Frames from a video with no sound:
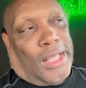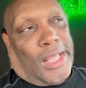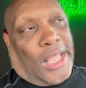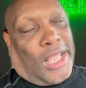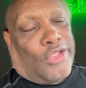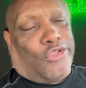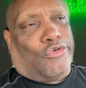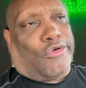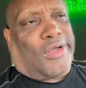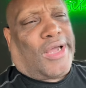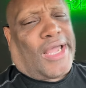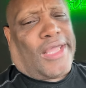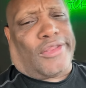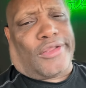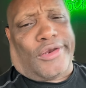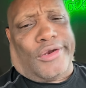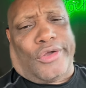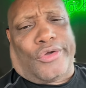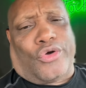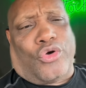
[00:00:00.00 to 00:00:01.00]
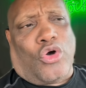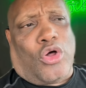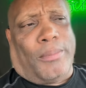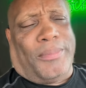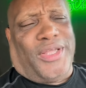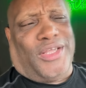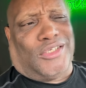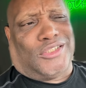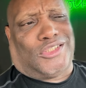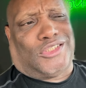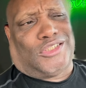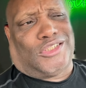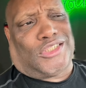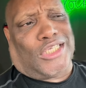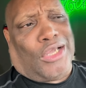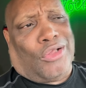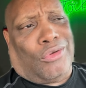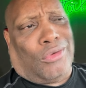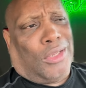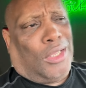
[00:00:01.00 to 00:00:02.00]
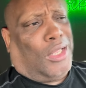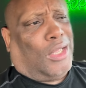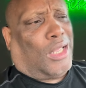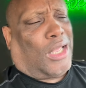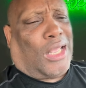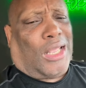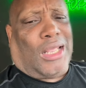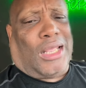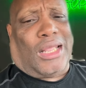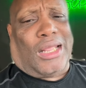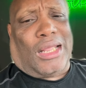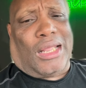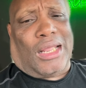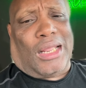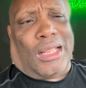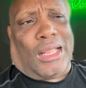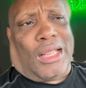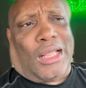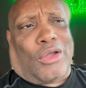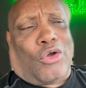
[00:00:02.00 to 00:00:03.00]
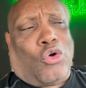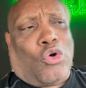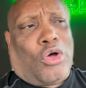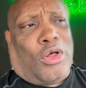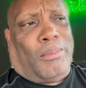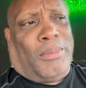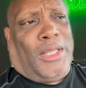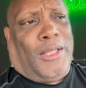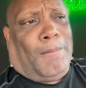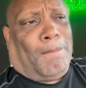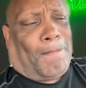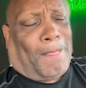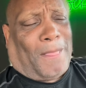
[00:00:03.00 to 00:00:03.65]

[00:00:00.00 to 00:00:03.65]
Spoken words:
And you guys are going to call me a shill and call me